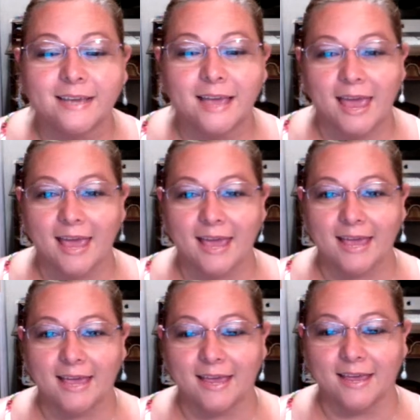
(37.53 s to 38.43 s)

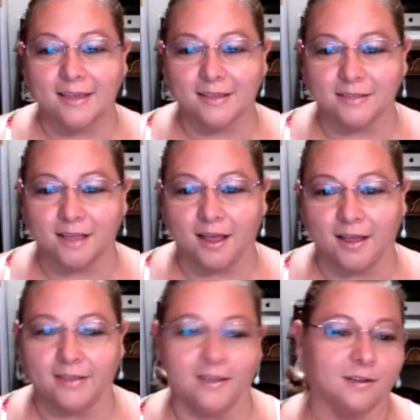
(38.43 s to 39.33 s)
And
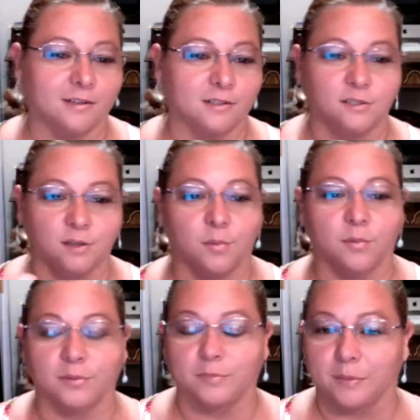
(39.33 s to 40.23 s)
in English, some of
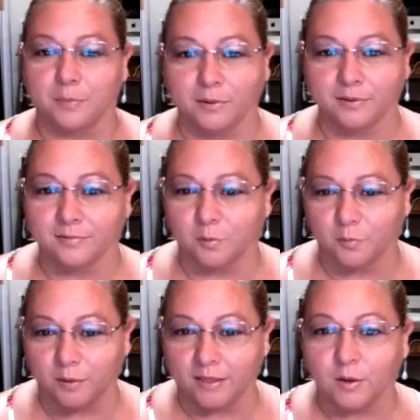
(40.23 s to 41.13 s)
the people
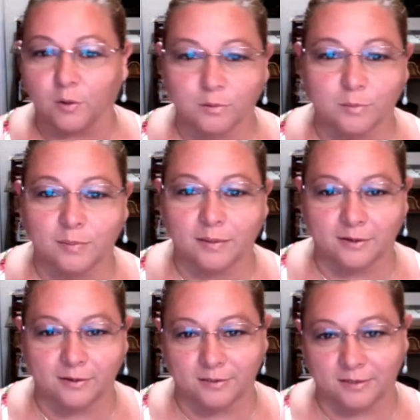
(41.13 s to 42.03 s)
already knows me
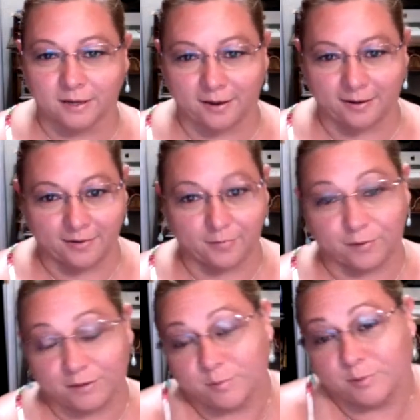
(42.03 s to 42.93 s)
because in
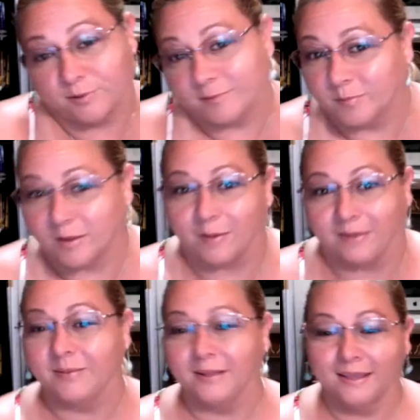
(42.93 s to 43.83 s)
Facebook, come on.
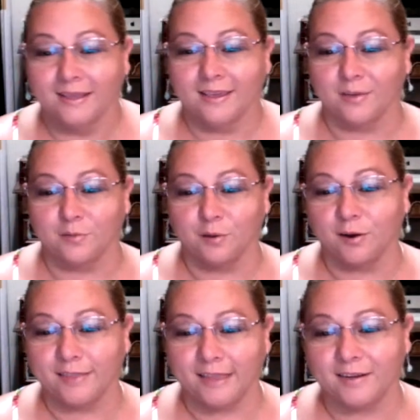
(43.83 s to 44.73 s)
If you
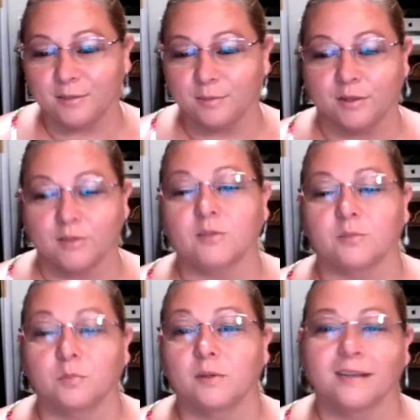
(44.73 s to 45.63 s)
are there, it's because
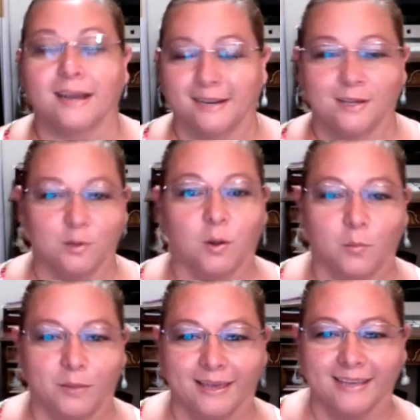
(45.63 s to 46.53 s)
most likely you know
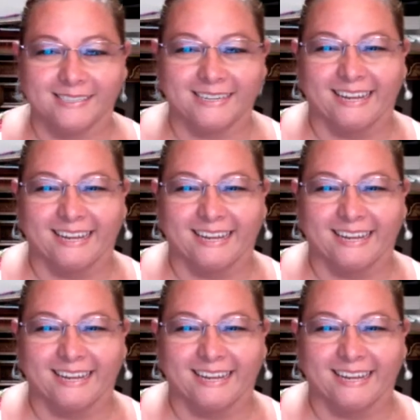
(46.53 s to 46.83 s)
me, yes?